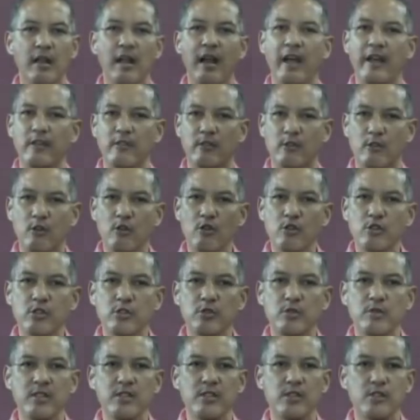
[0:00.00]
And
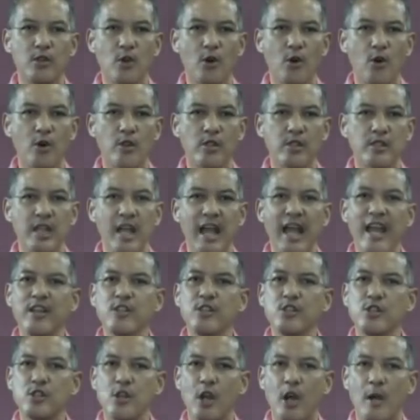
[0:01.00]
grocery stores
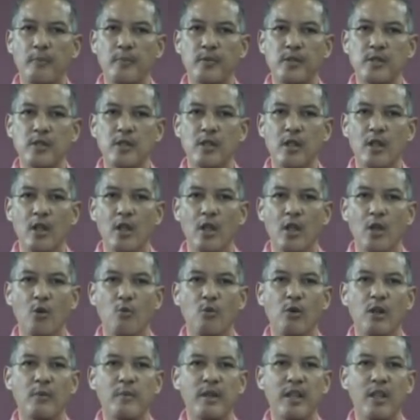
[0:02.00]
and shops
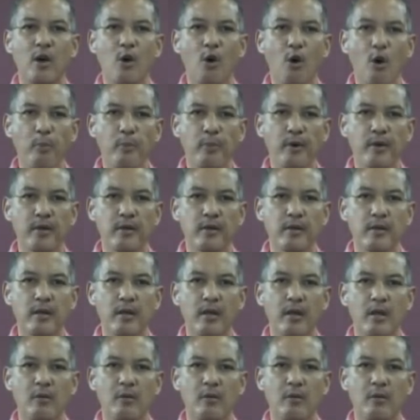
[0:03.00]
will be open,